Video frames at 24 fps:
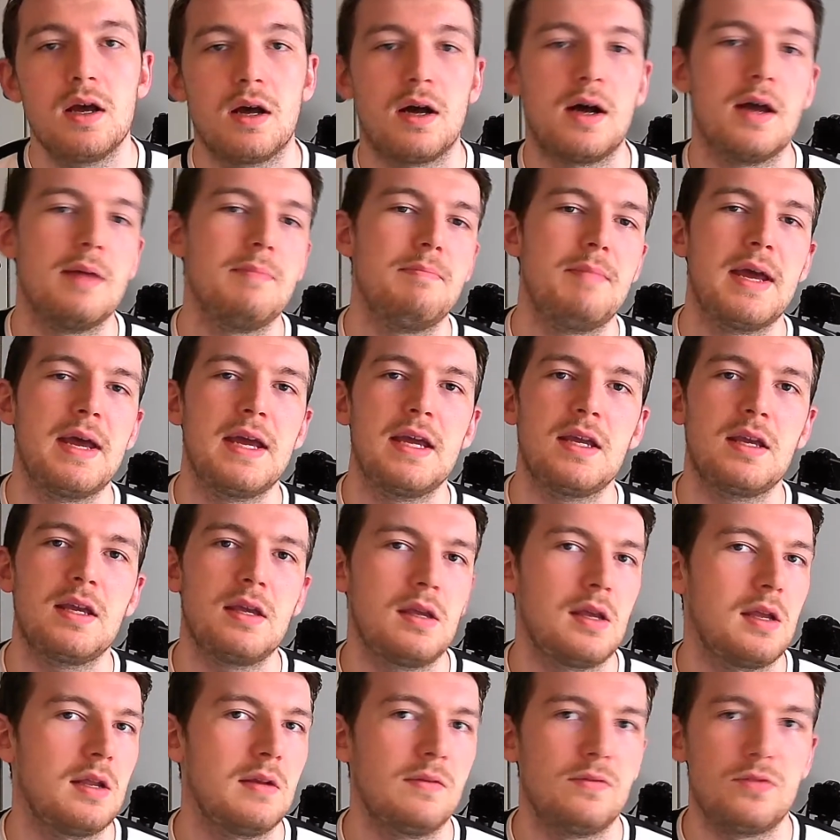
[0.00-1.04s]
I may
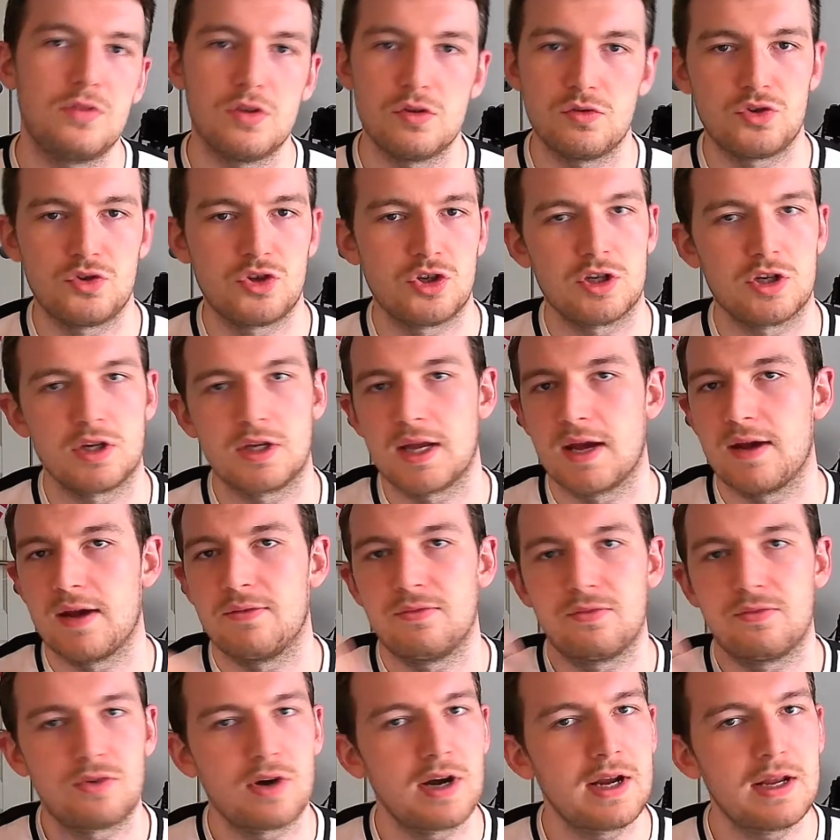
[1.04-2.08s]
in future get a
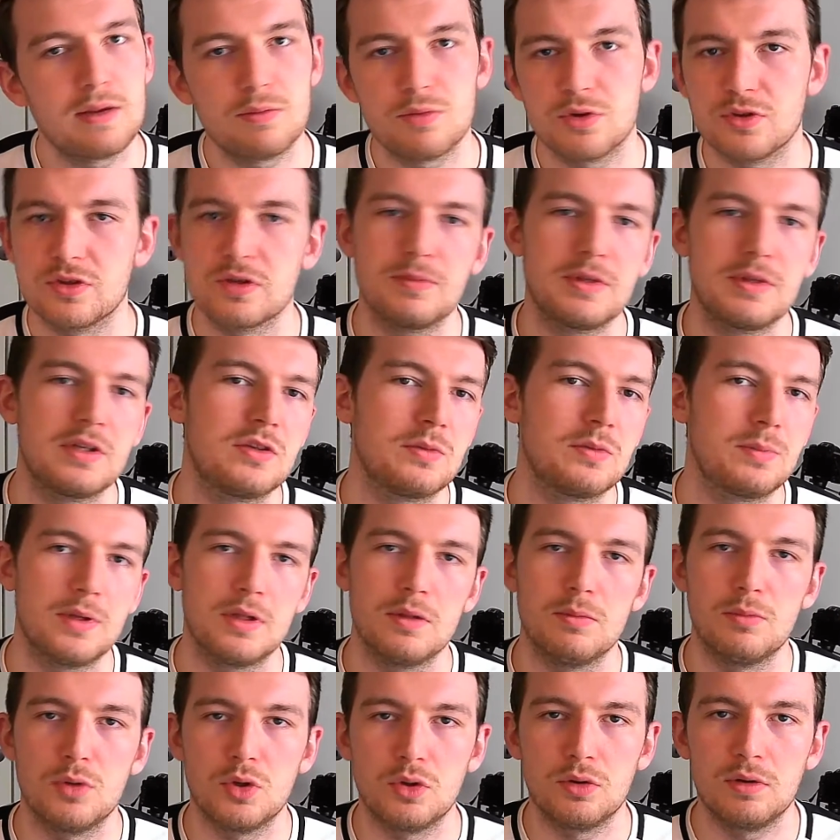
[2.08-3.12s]
frame or something to put
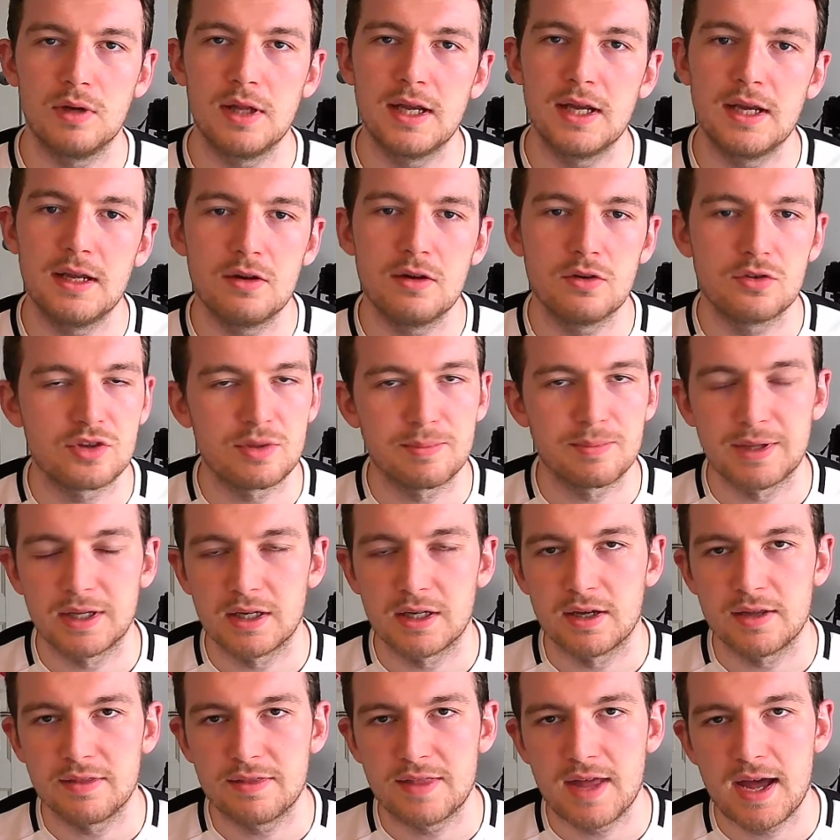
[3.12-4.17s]
them all in or something
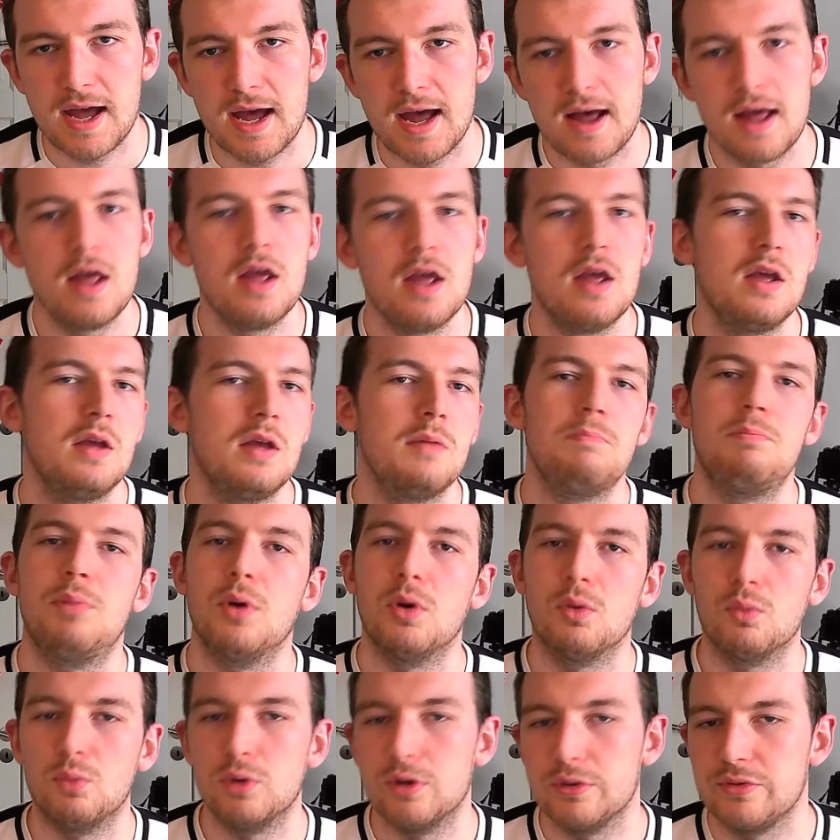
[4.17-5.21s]
like that,
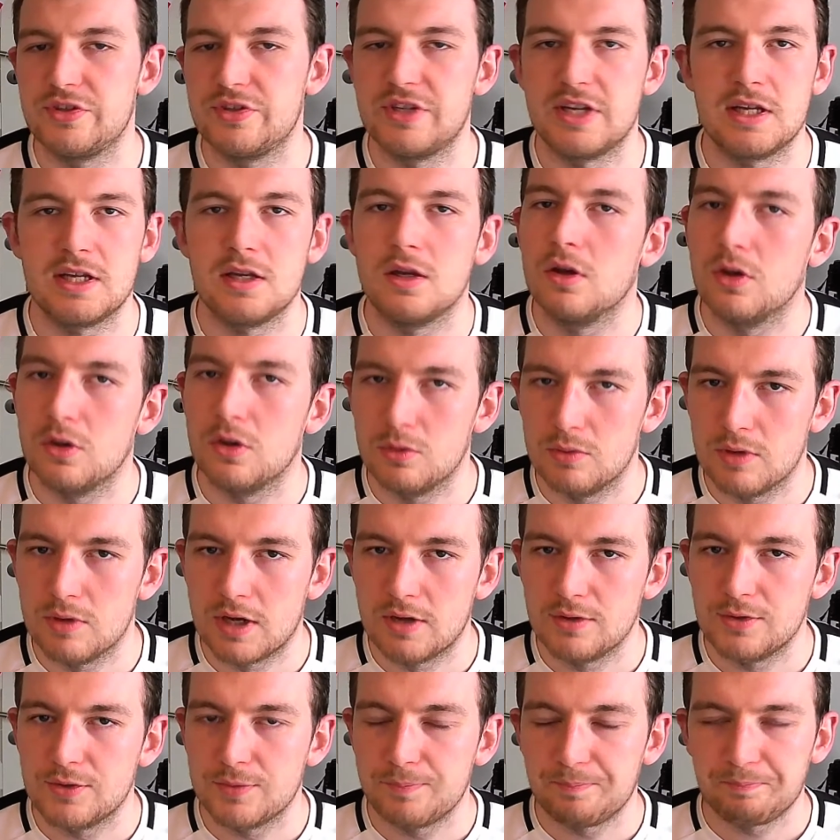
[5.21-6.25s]
but we'll see, who
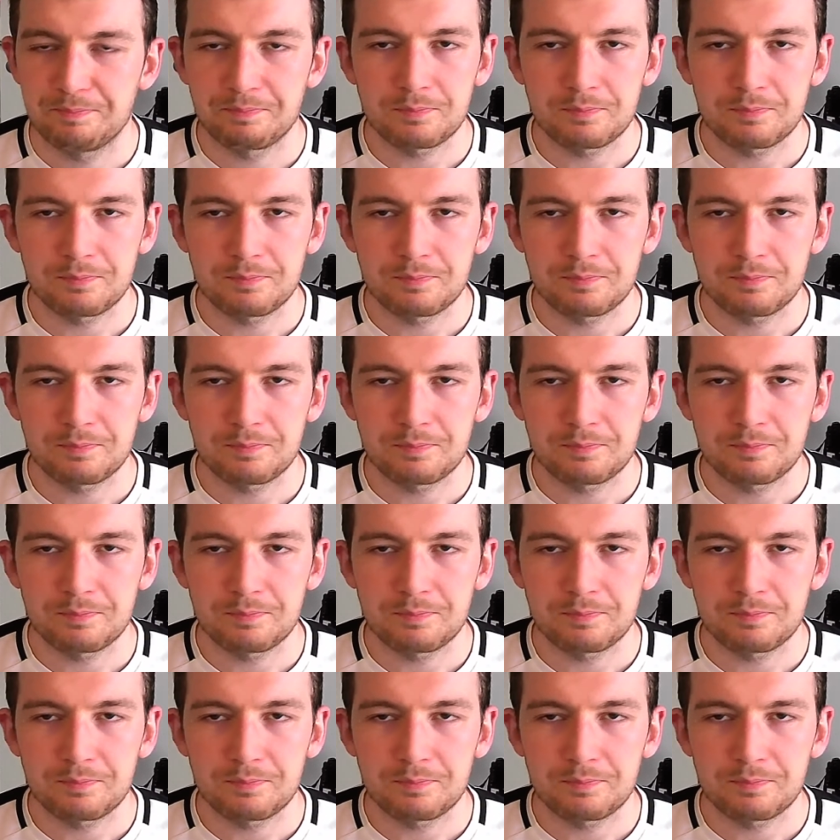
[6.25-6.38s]
knows.